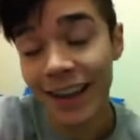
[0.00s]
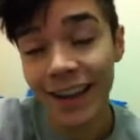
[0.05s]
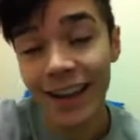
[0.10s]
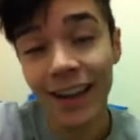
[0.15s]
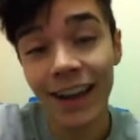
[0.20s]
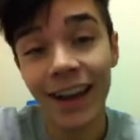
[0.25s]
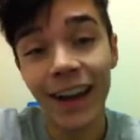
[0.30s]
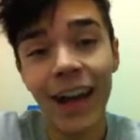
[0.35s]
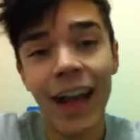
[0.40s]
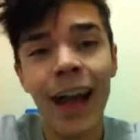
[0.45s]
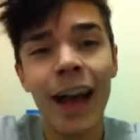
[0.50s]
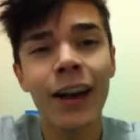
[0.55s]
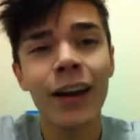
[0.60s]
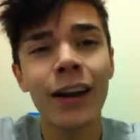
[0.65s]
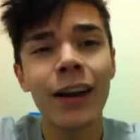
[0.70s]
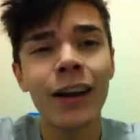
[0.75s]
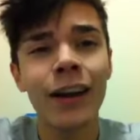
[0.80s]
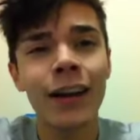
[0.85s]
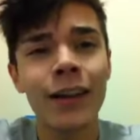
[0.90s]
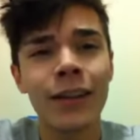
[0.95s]
Uh, how
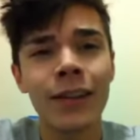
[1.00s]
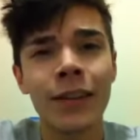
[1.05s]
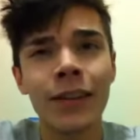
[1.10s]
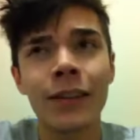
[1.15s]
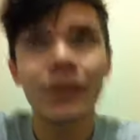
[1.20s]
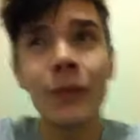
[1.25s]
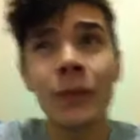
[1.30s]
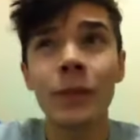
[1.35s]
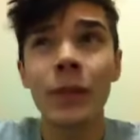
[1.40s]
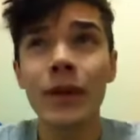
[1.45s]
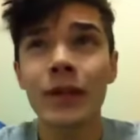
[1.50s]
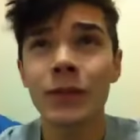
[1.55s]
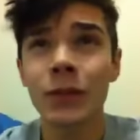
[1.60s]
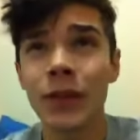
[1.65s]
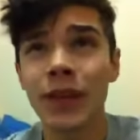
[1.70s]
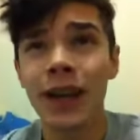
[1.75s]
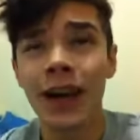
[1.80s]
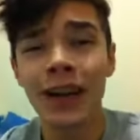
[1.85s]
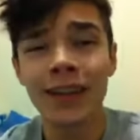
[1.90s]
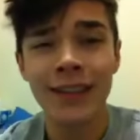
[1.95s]
to the best
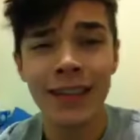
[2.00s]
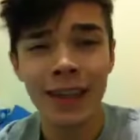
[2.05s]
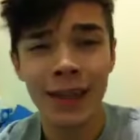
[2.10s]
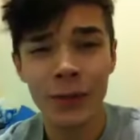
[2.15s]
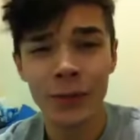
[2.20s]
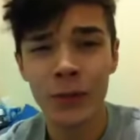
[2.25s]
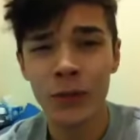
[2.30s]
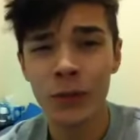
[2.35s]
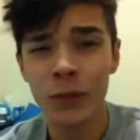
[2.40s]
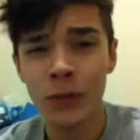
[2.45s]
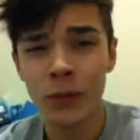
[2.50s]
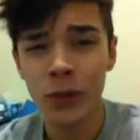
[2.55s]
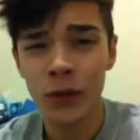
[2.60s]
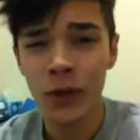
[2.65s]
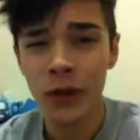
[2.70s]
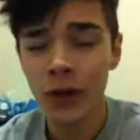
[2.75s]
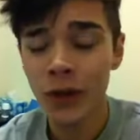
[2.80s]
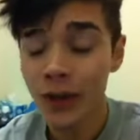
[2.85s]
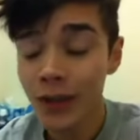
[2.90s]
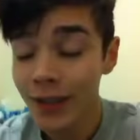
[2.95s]
way to ask out a beautiful
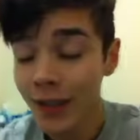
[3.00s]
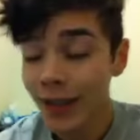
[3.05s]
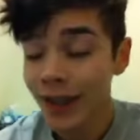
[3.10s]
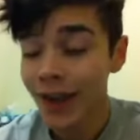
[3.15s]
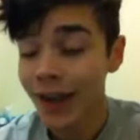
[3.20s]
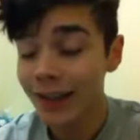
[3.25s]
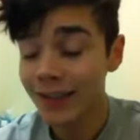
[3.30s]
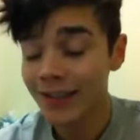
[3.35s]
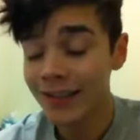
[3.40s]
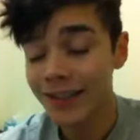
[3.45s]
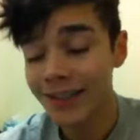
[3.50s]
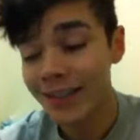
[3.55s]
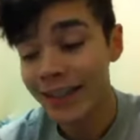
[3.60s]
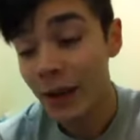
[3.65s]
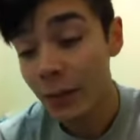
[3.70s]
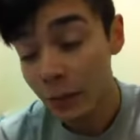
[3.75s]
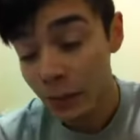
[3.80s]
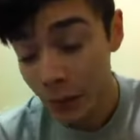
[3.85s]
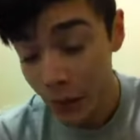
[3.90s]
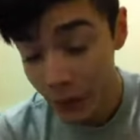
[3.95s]
girl. I, asked,
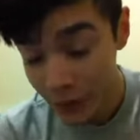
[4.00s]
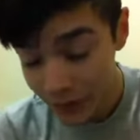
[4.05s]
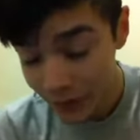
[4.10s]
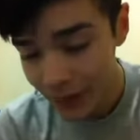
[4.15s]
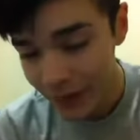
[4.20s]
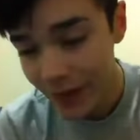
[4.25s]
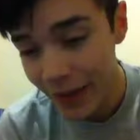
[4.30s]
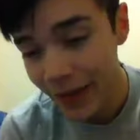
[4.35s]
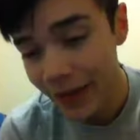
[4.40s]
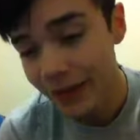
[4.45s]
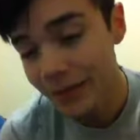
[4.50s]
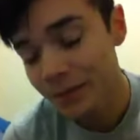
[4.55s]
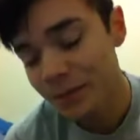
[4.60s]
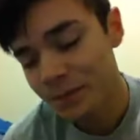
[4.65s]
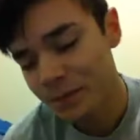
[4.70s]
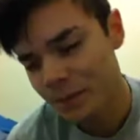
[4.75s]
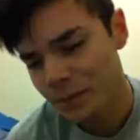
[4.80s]
I posted that.